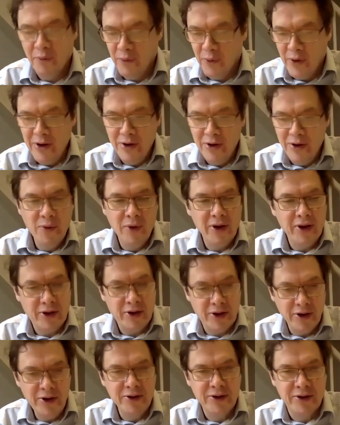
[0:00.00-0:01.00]
we knew what it
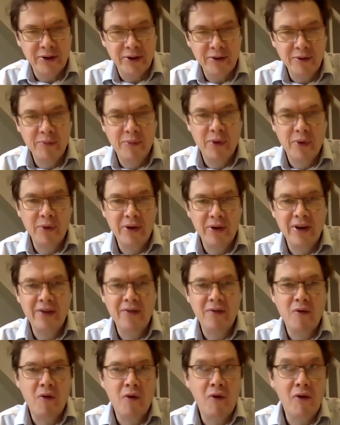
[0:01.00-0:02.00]
could do, but we
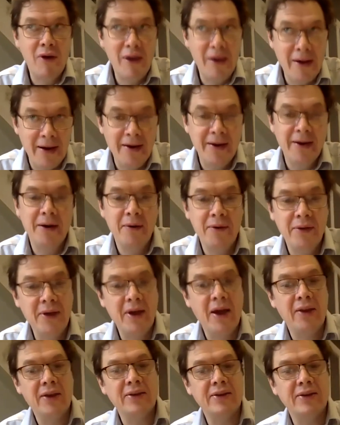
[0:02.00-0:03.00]
didn't really know
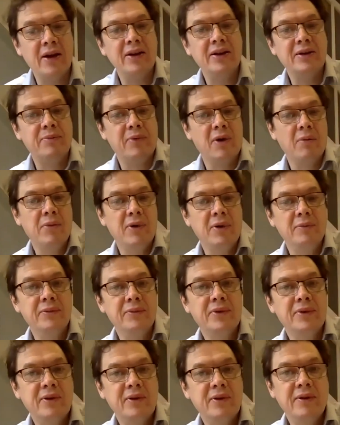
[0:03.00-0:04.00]
the other side's
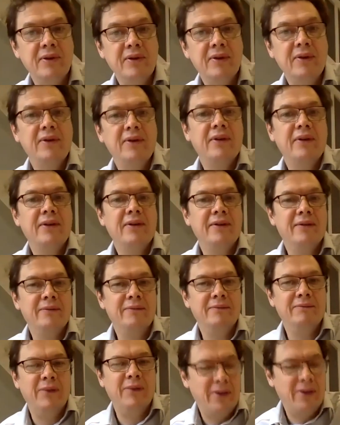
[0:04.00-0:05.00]
problems.
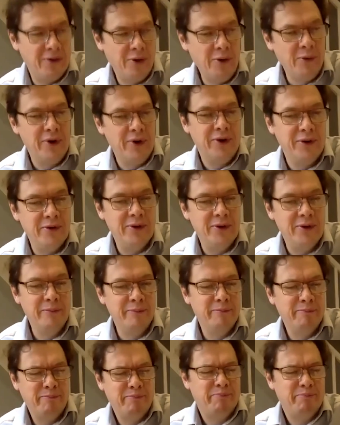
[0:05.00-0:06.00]
We thought we knew
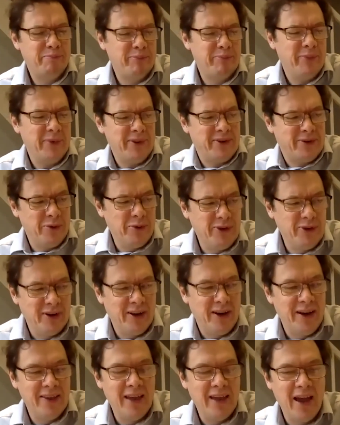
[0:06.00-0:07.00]
them, sort of
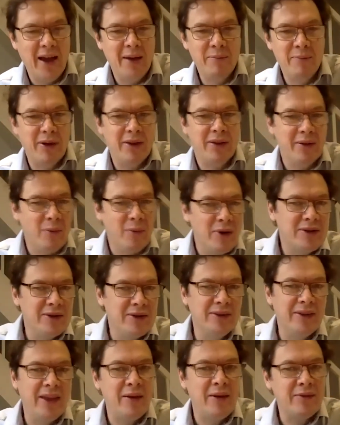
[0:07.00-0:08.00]
like that, but it
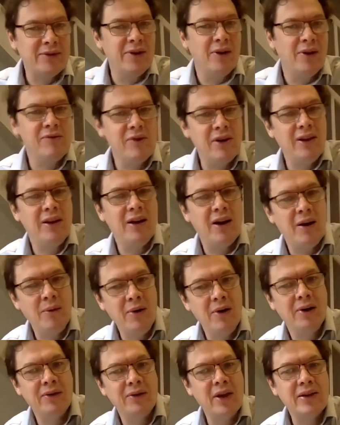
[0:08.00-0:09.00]
wasn't. That's not really our
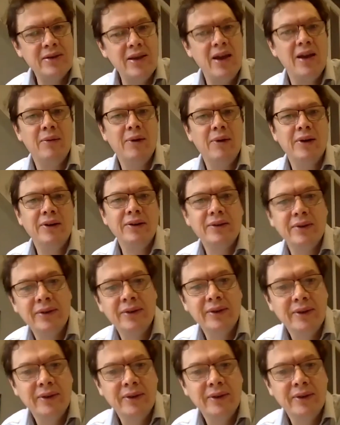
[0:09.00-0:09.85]
world. That's their world.